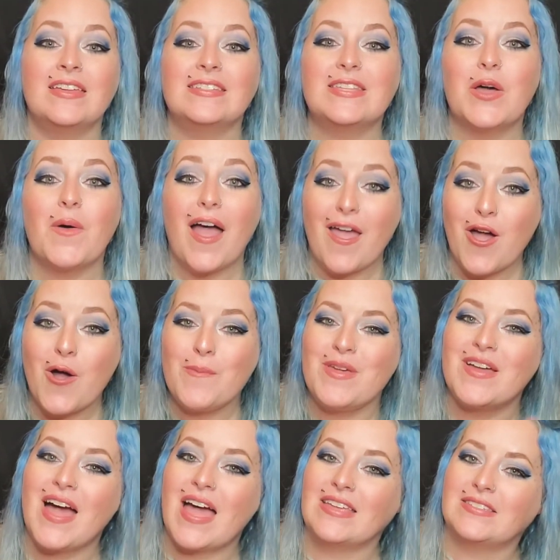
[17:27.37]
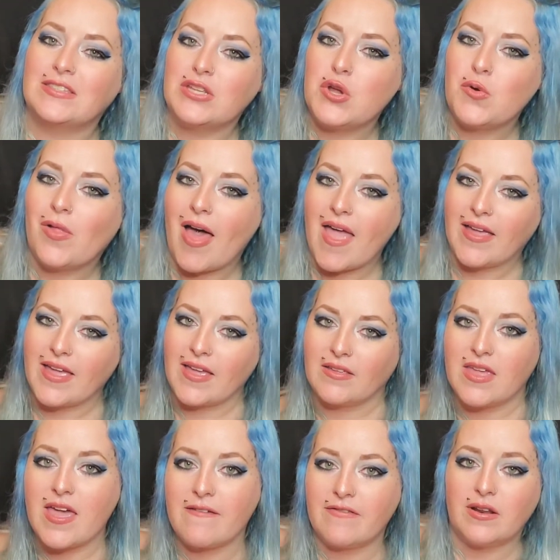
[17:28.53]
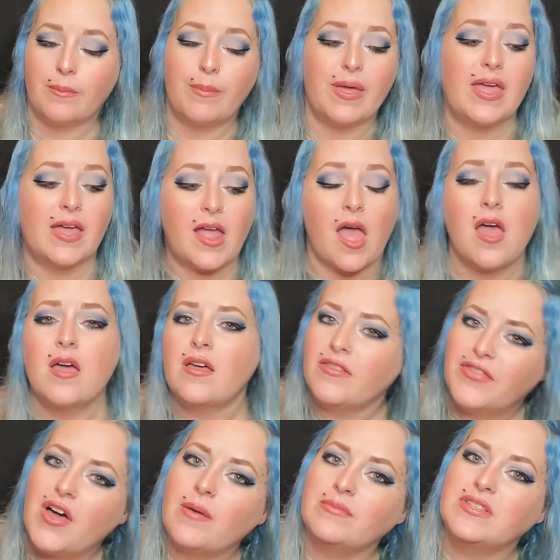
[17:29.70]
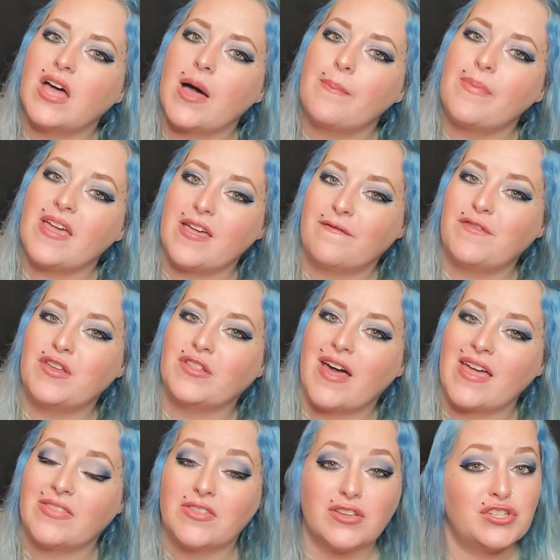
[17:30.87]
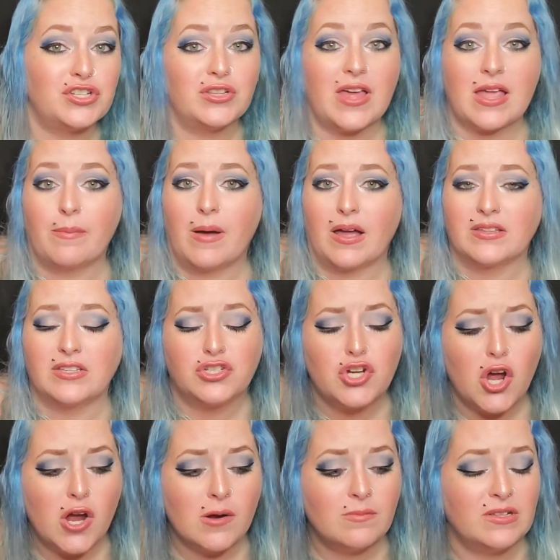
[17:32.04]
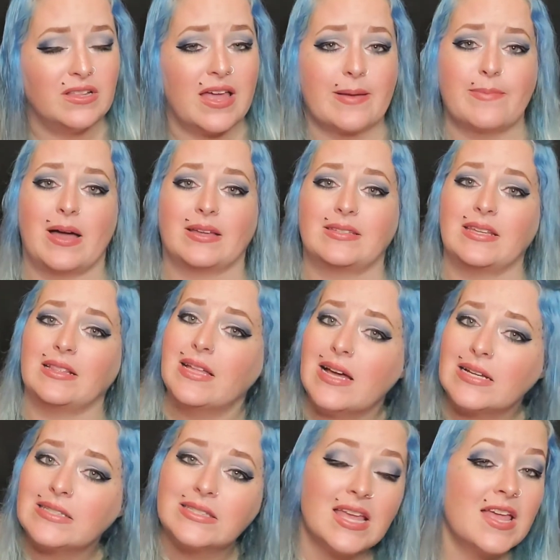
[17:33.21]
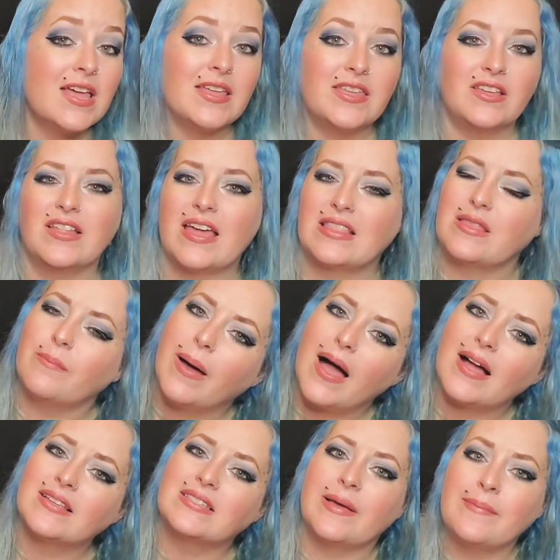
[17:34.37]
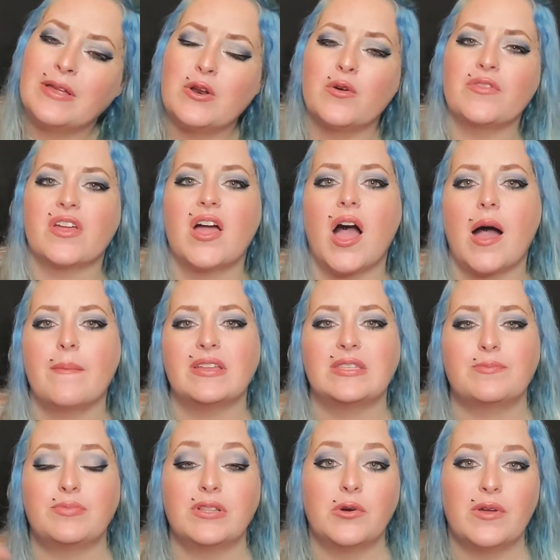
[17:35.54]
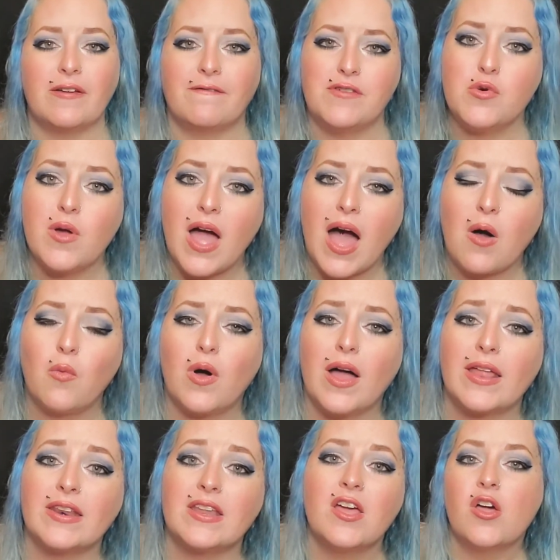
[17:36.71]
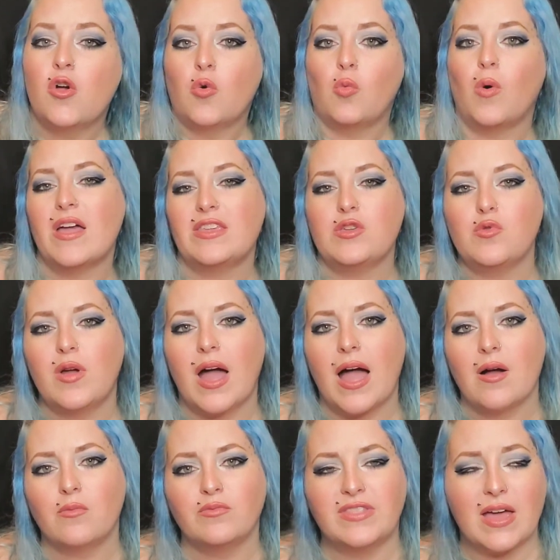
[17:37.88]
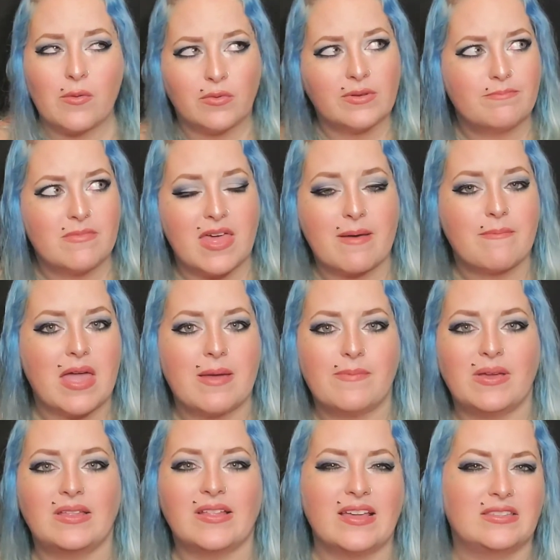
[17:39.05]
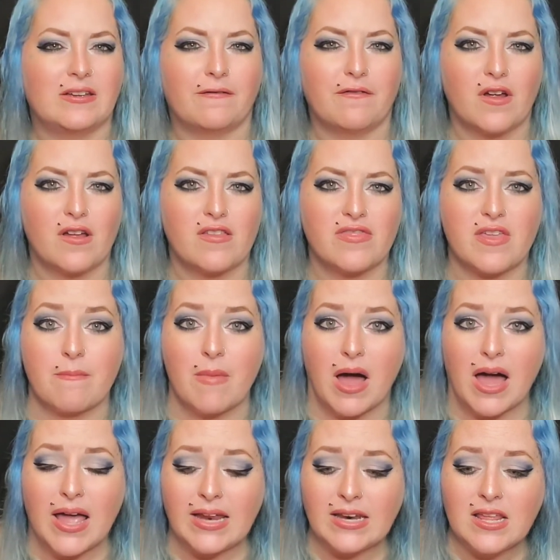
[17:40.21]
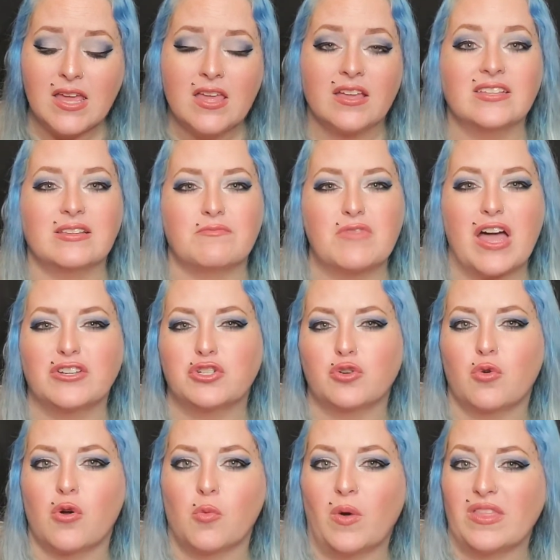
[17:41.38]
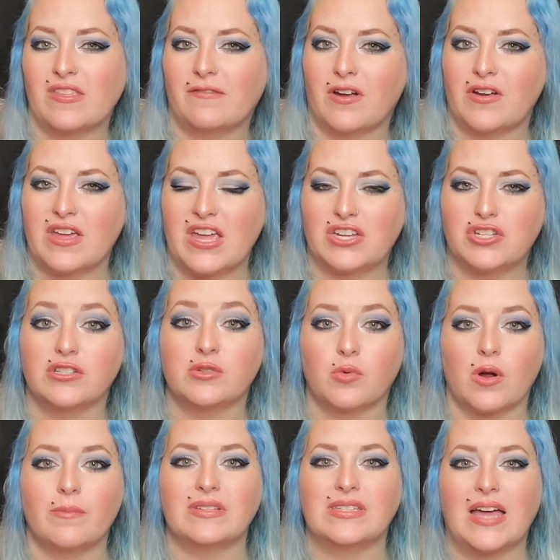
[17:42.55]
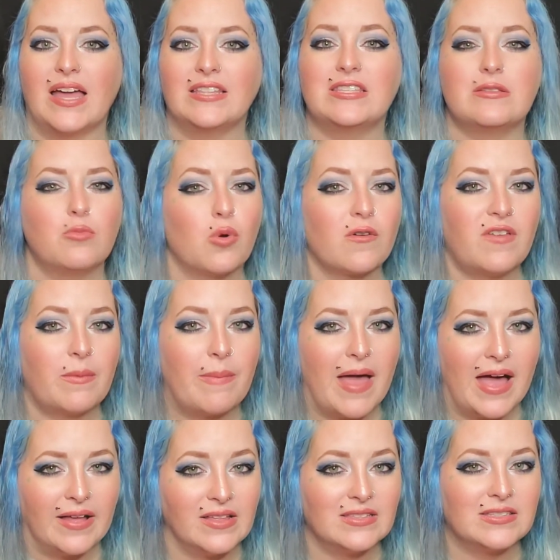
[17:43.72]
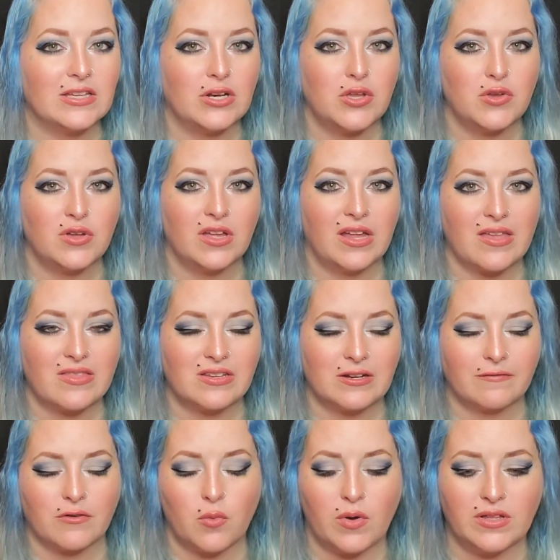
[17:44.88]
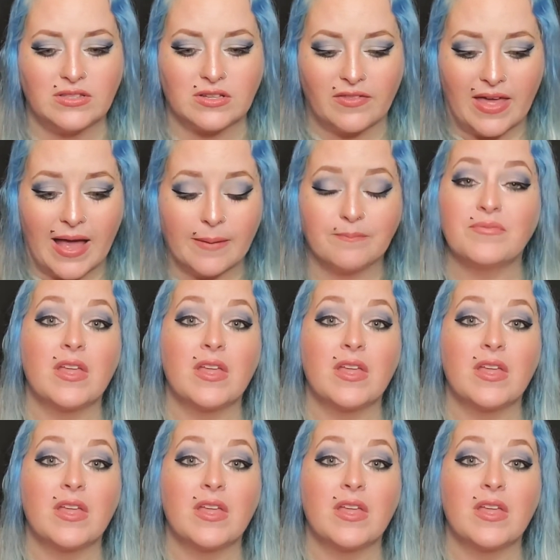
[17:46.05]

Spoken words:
So I hope you guys do like it. Give it a big thumbs up if you like this. You like BoxyCharm, you like BoxyLuxe, you like the box. Let me know in the comments below if you got one, what you got that may be like different than mine, because I'm not sure what the variations were besides the Morphe palettes. I know you could get the different ones on that.